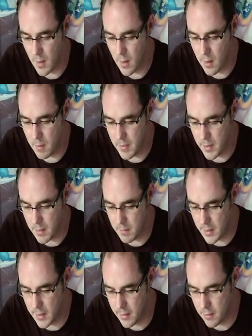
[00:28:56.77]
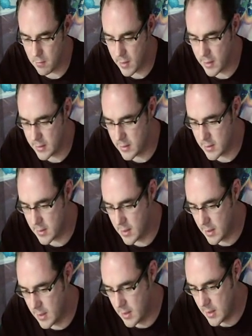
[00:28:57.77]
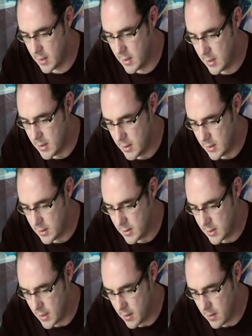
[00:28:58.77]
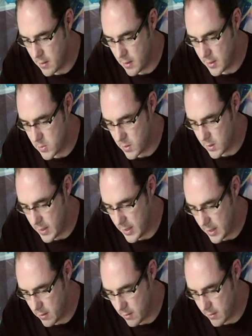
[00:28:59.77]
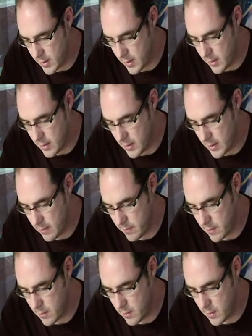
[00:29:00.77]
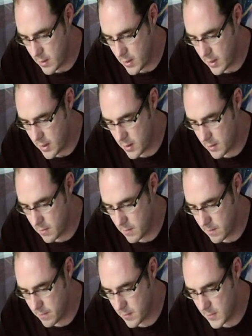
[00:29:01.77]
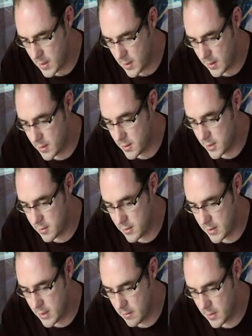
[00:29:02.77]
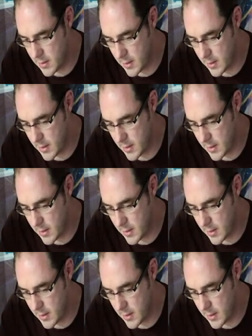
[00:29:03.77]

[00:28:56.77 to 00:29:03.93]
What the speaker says: be it melee or ranged. So, and there's one here. I think you can even you can choose a demon and get